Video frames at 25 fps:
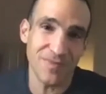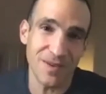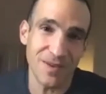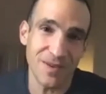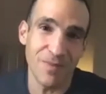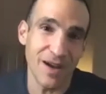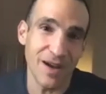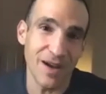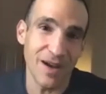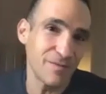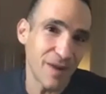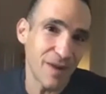
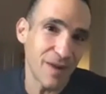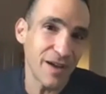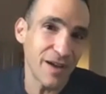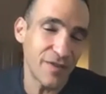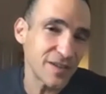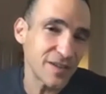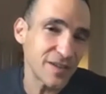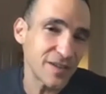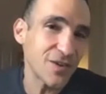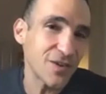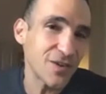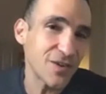my
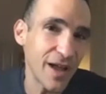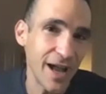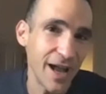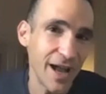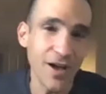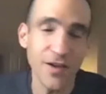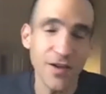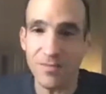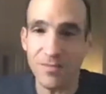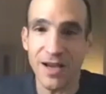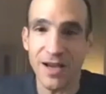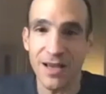physical
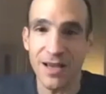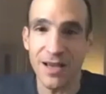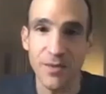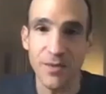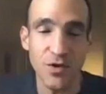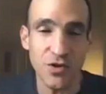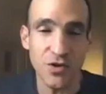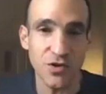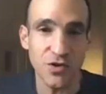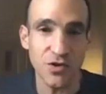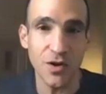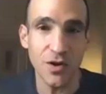health and my
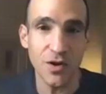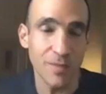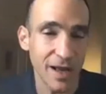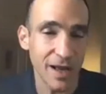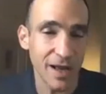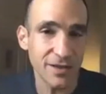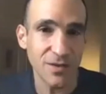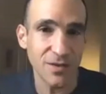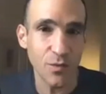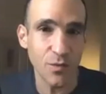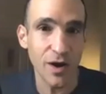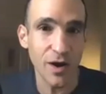emotional
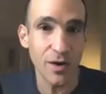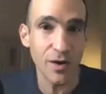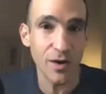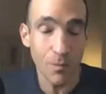and